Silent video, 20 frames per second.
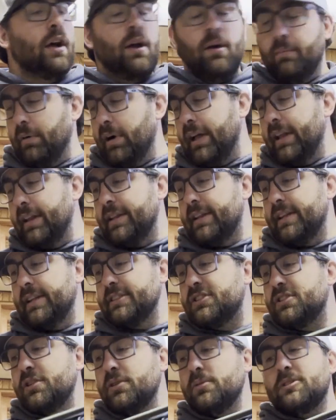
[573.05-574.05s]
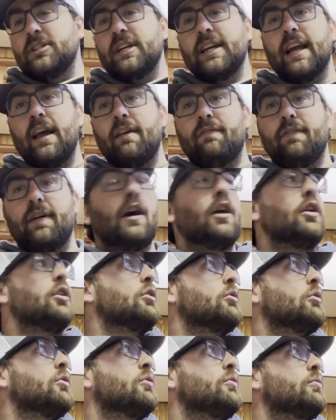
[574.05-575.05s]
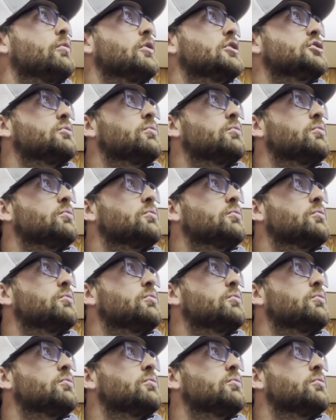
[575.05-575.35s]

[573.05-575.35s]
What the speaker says: But the tube jig I found was